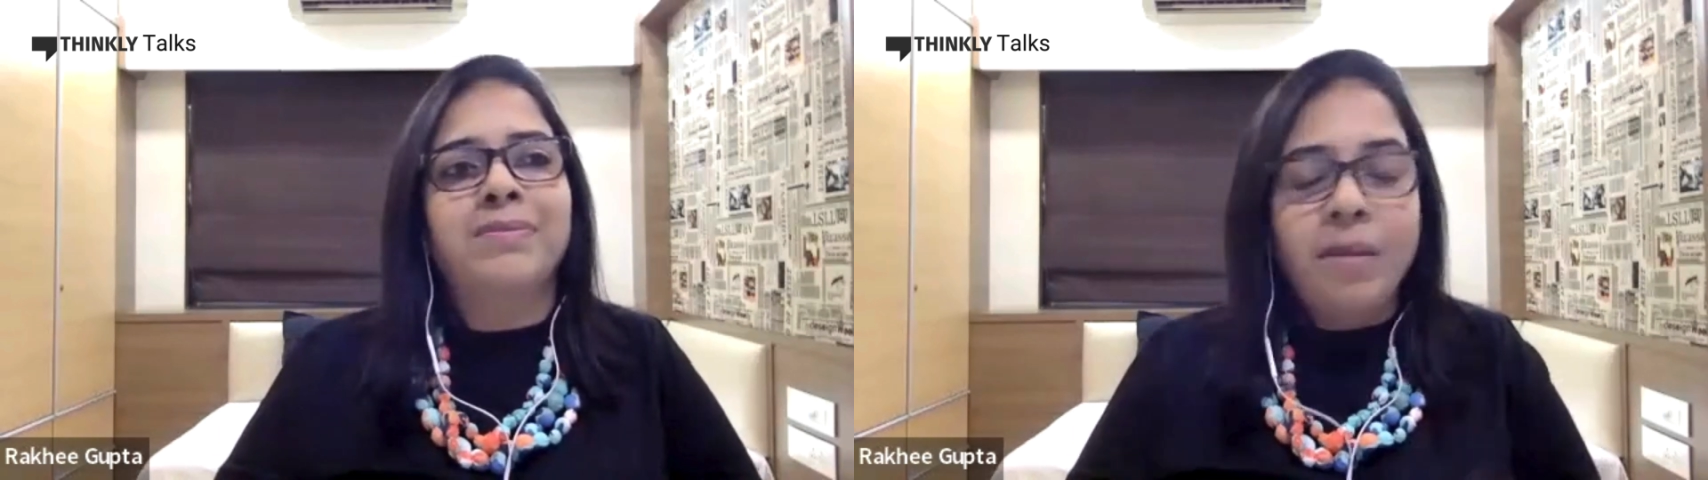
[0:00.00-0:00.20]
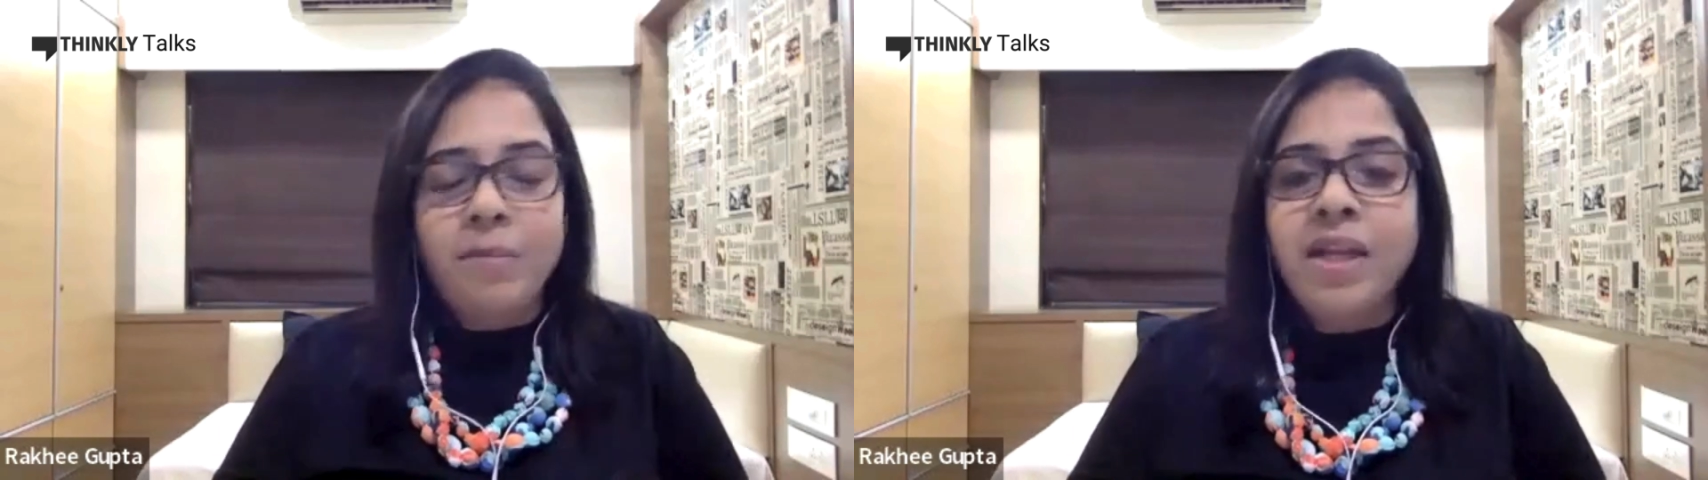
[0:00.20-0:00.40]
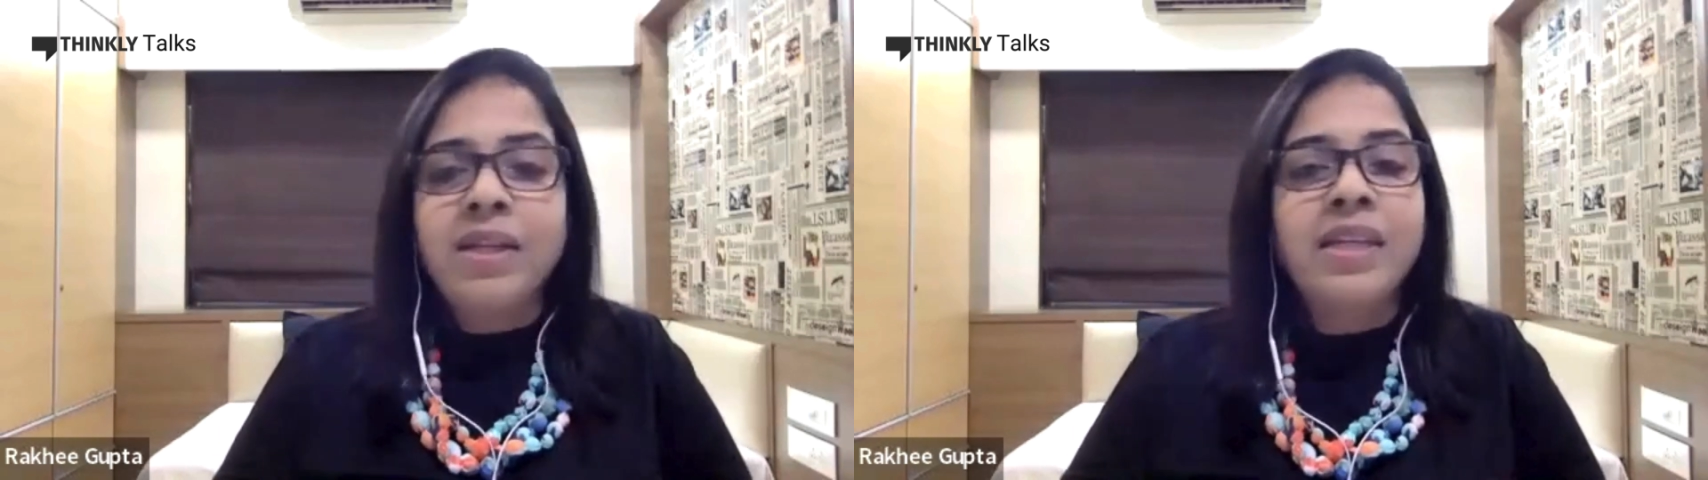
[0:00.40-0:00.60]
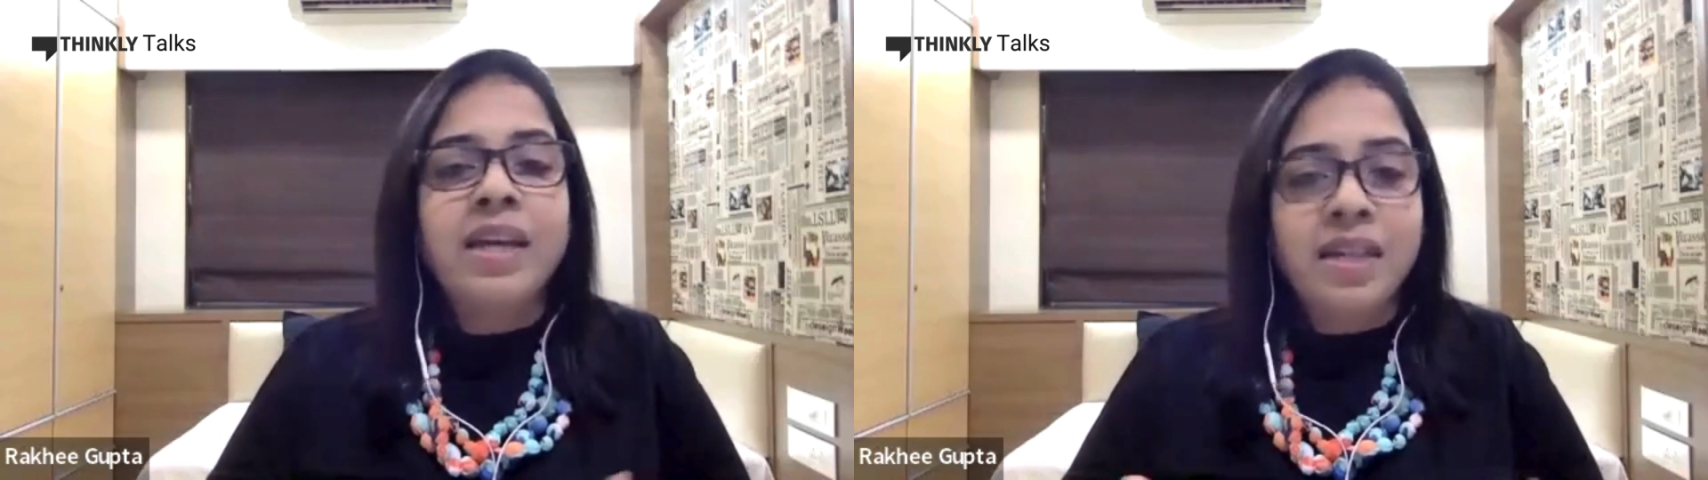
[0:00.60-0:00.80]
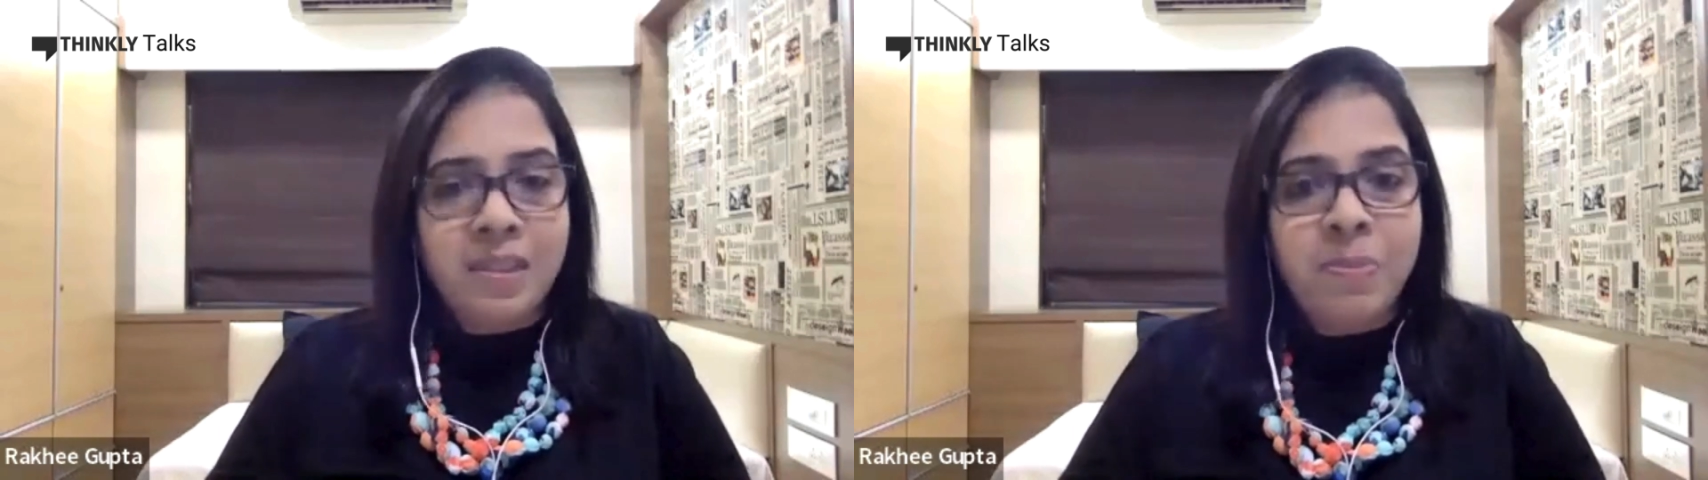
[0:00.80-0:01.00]
I'm
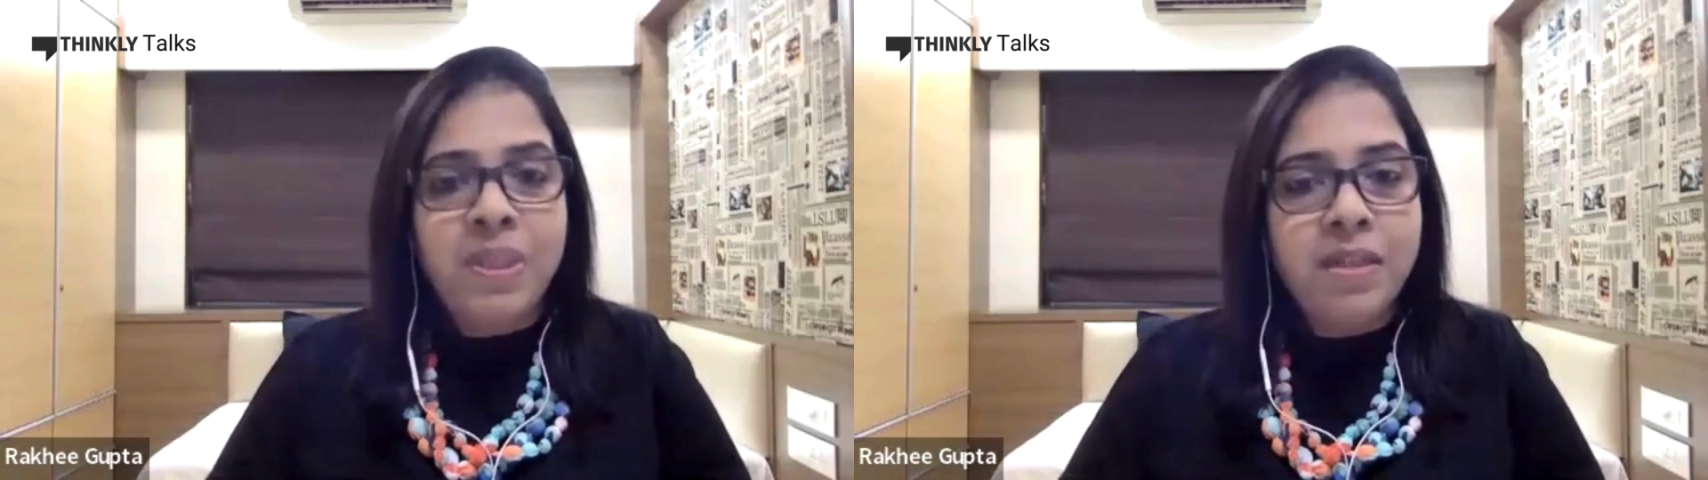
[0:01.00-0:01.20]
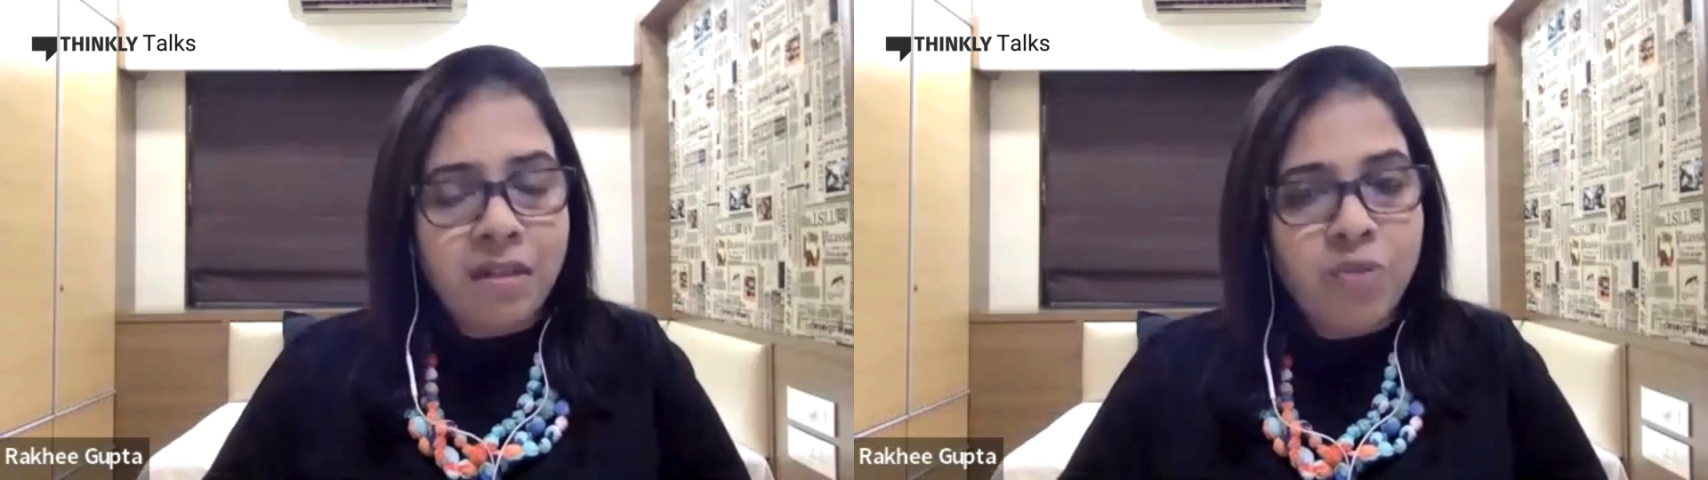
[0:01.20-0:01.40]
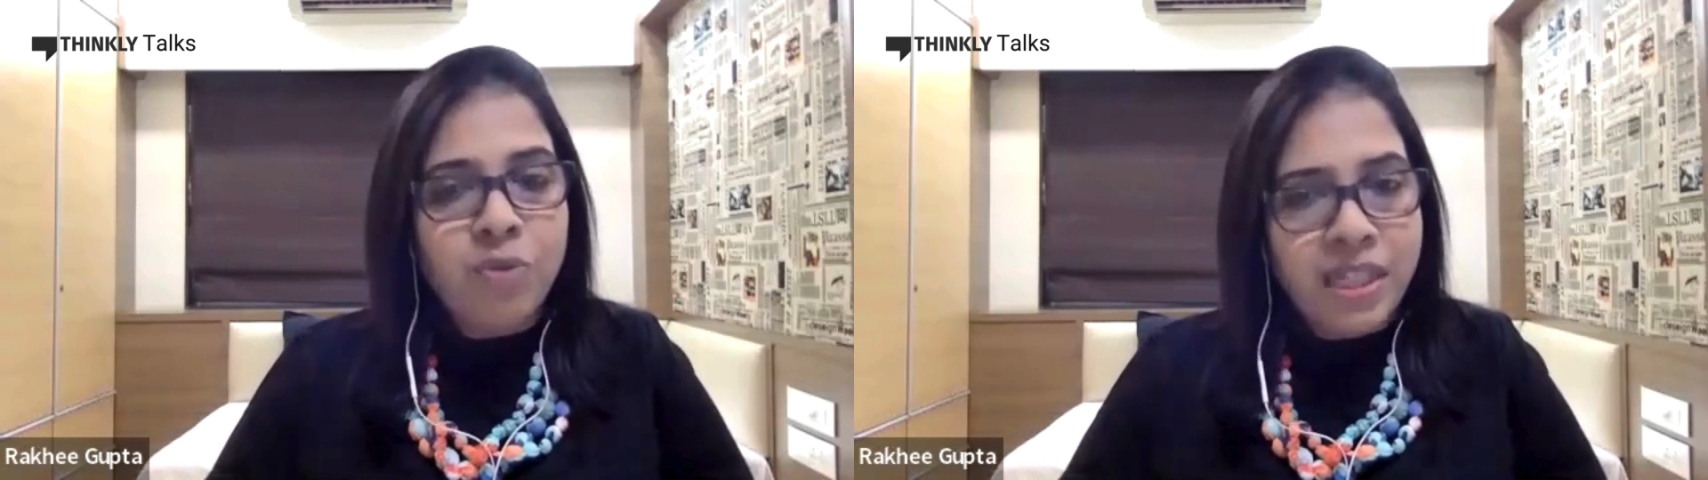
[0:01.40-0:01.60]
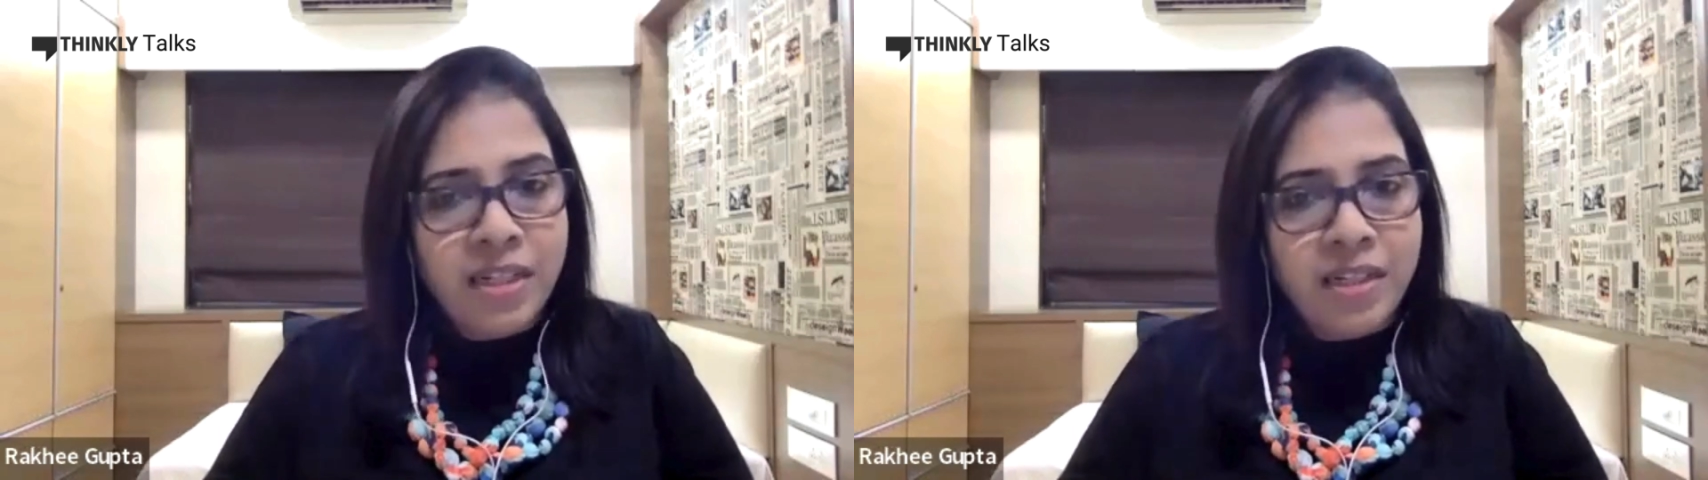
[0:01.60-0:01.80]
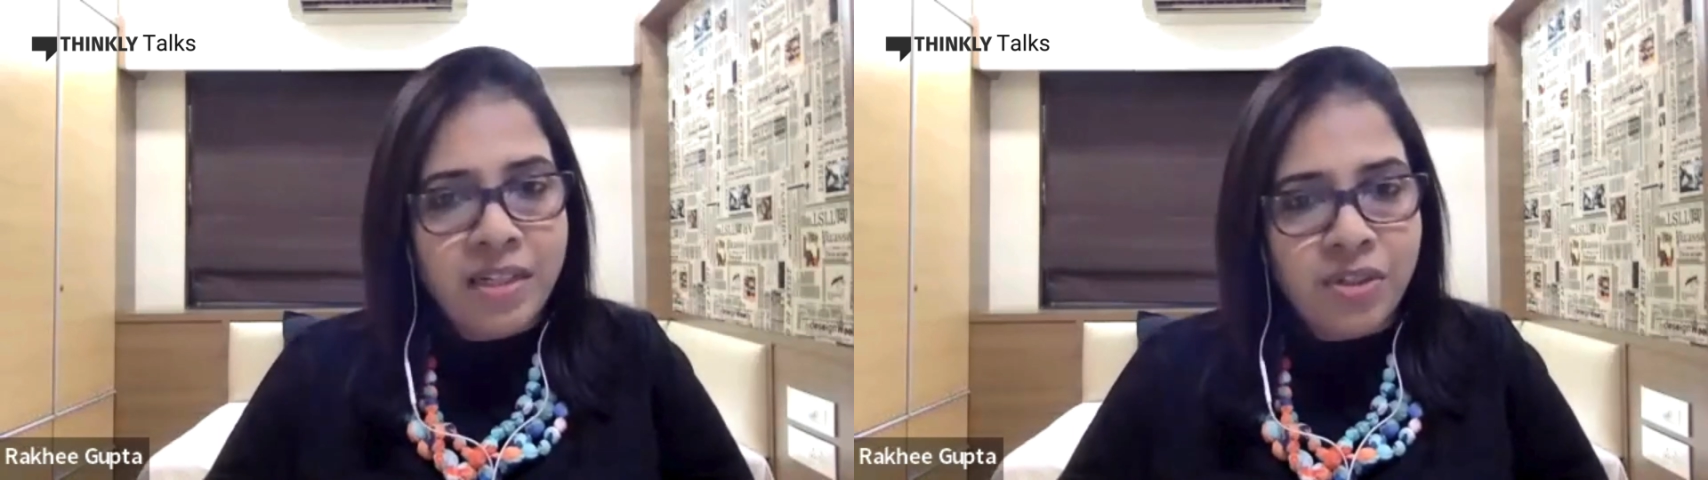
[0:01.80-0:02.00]
lucky I speak good
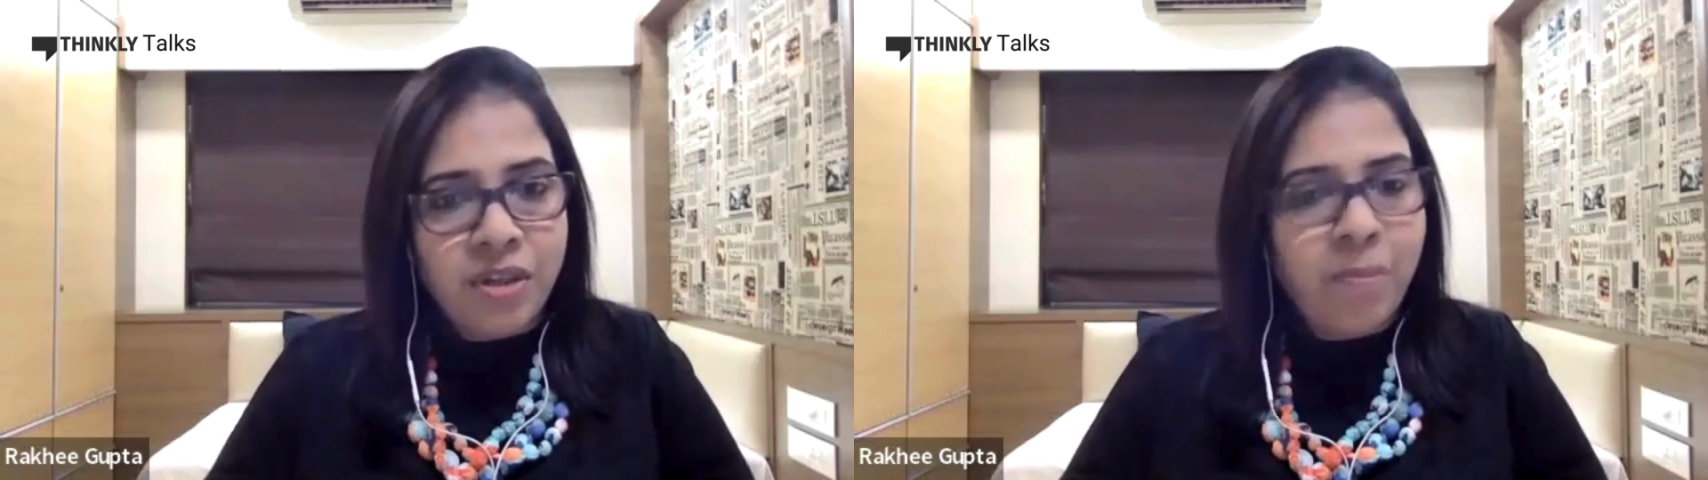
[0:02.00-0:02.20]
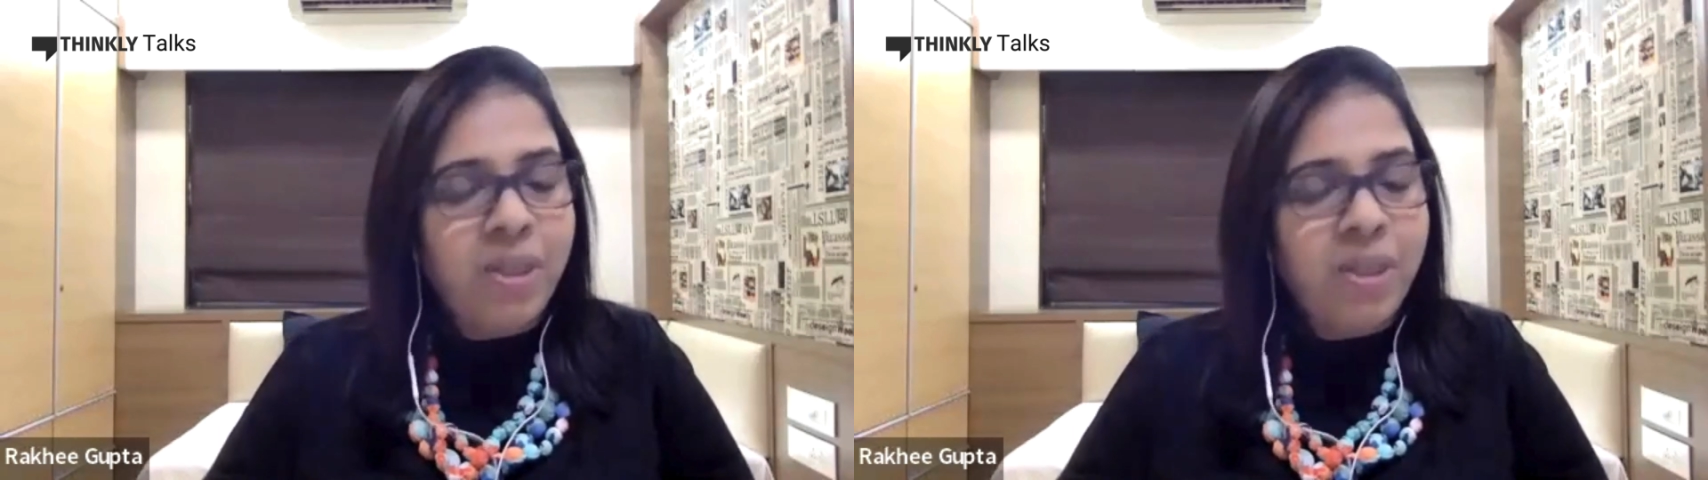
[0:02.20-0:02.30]
English,